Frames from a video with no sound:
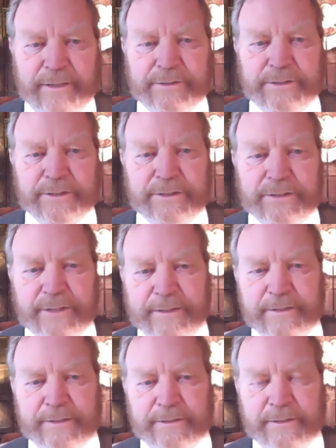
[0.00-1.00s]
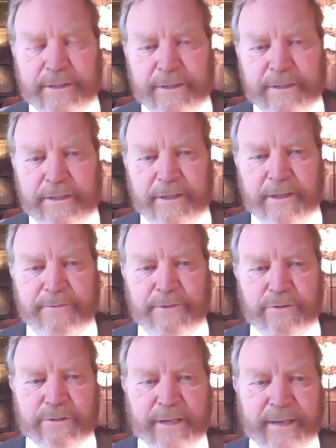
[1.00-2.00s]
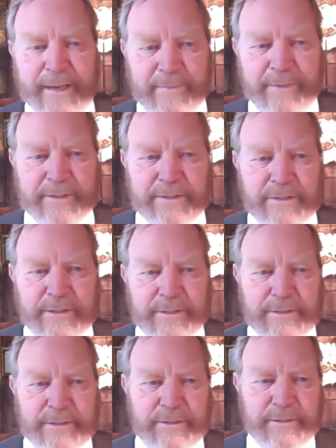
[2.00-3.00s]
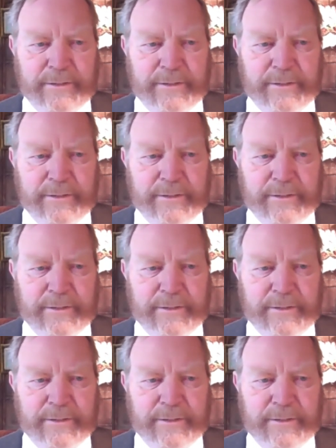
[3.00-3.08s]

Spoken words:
and to Satan and those habits that